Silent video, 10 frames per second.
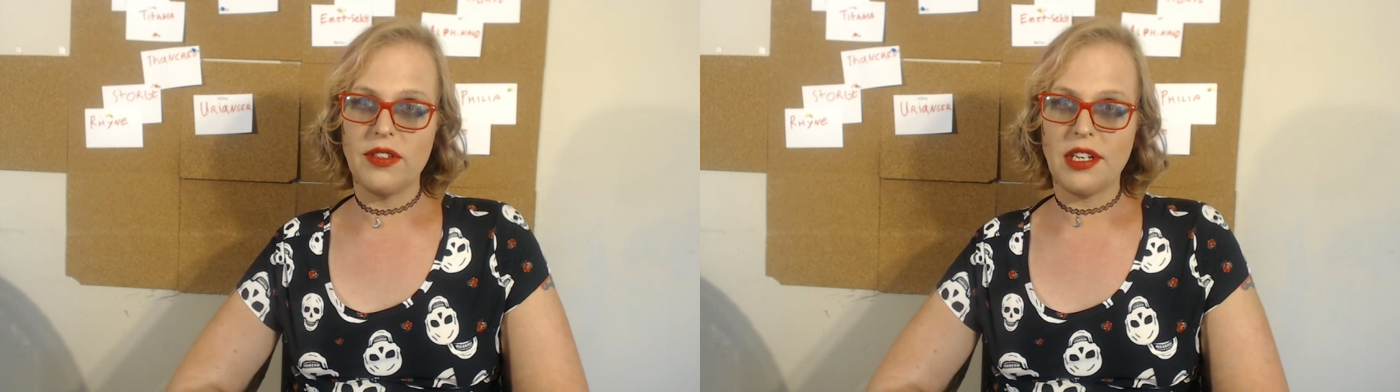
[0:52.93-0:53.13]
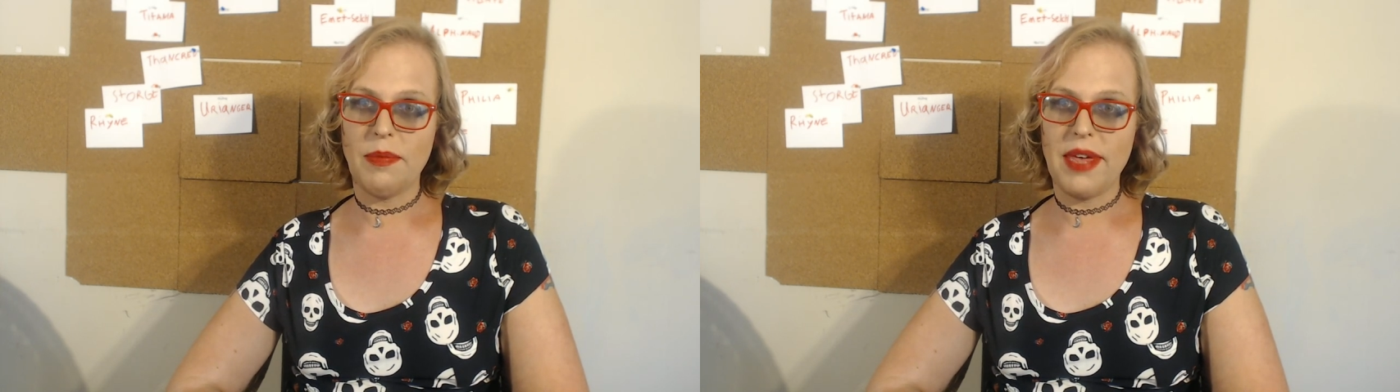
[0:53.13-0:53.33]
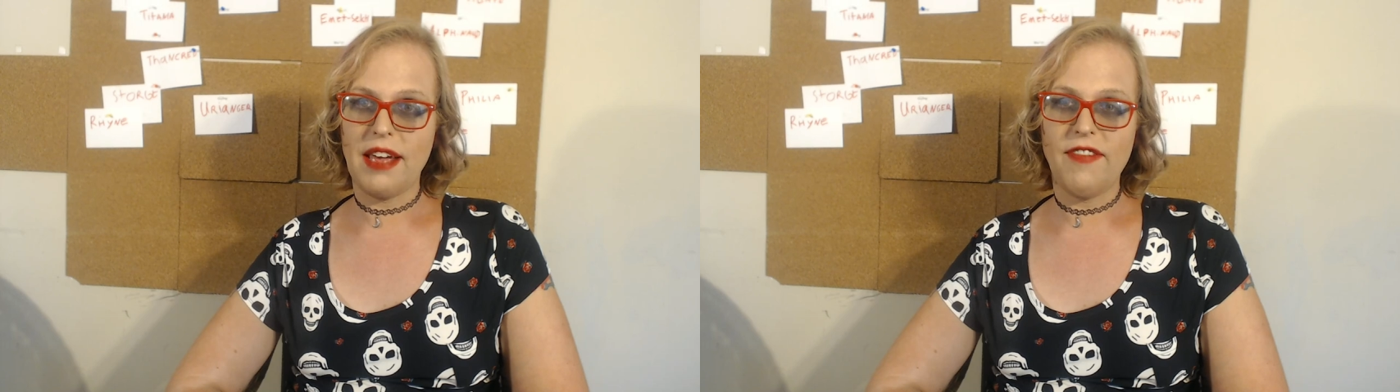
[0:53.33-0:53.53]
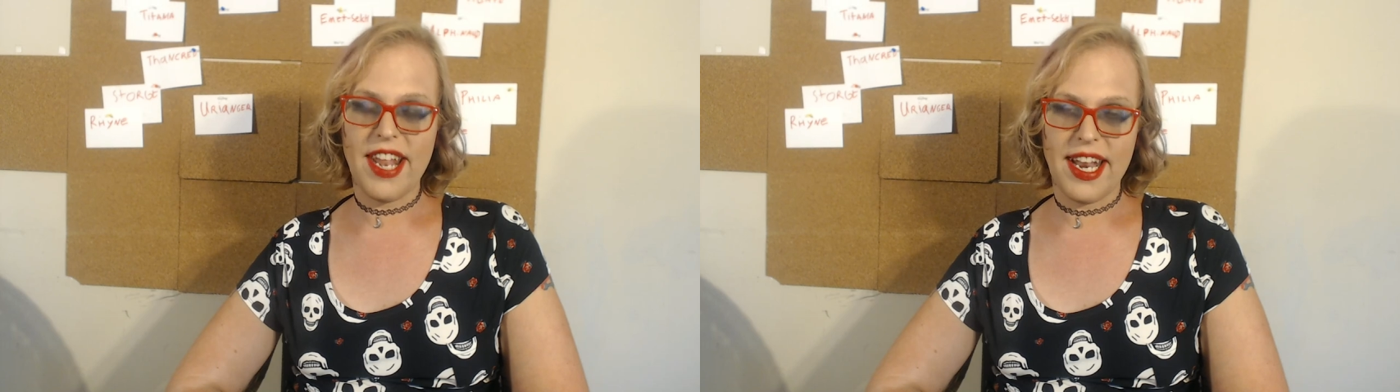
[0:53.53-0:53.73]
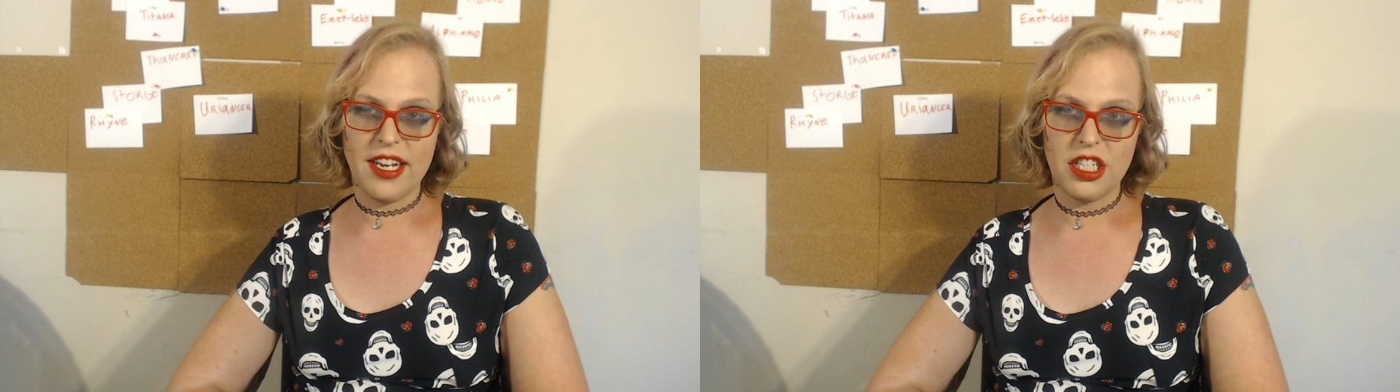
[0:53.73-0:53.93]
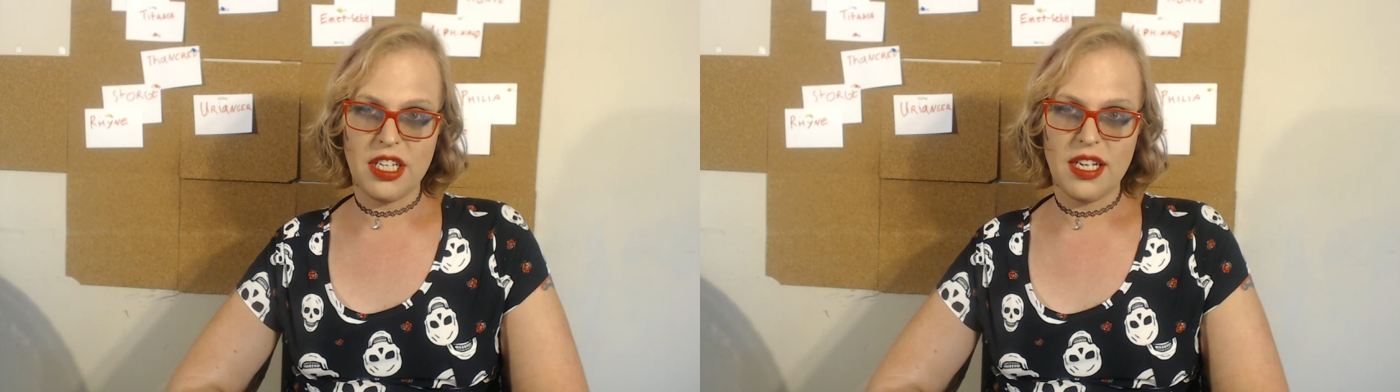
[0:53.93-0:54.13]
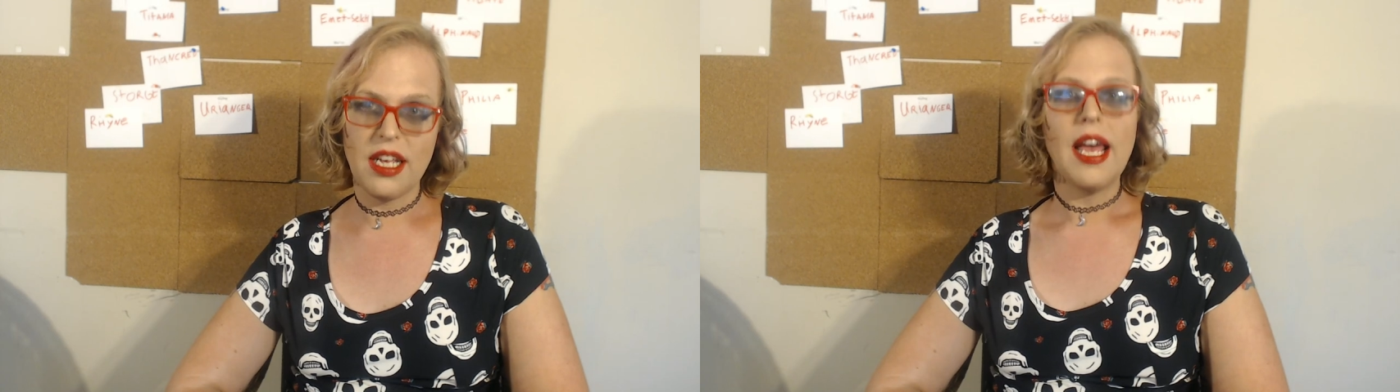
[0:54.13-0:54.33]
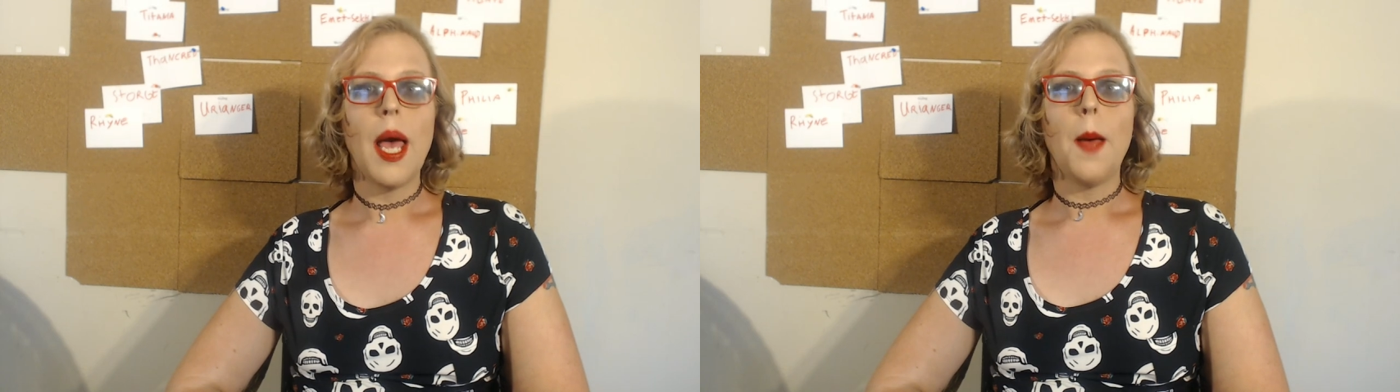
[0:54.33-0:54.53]
to being finished,
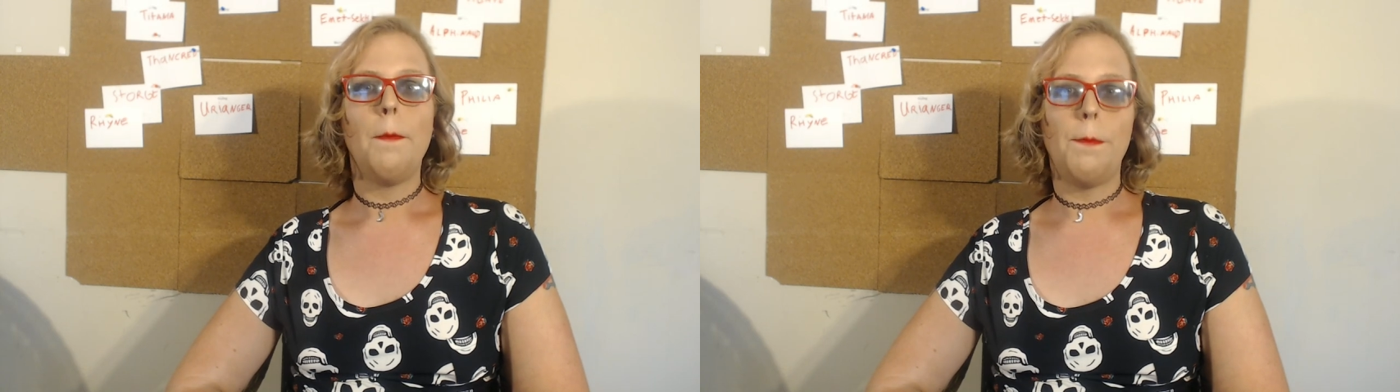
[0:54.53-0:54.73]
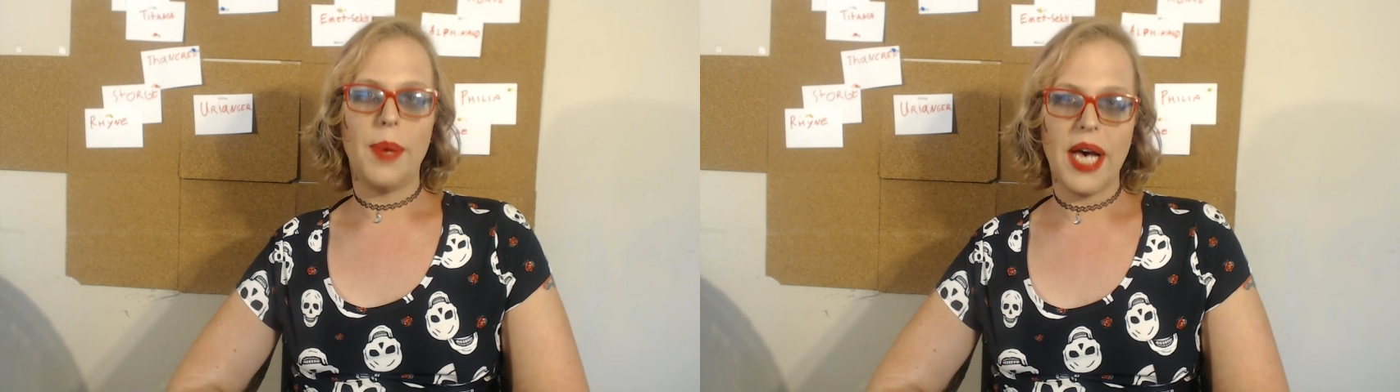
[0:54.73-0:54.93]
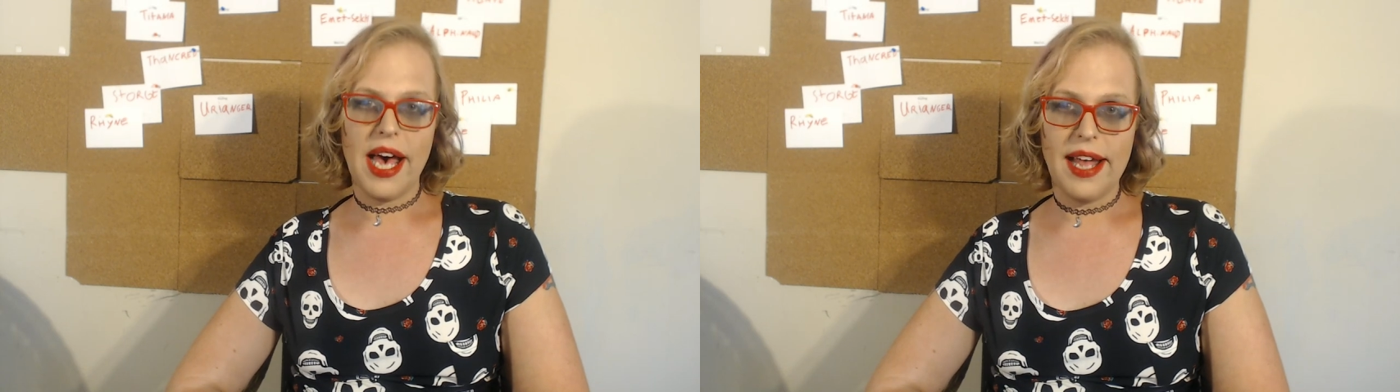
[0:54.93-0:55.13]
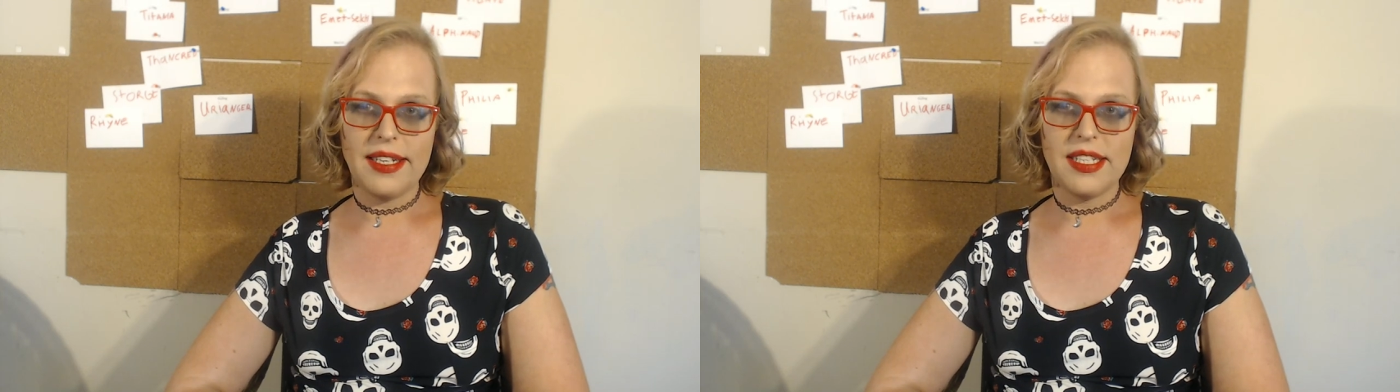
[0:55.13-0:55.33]
but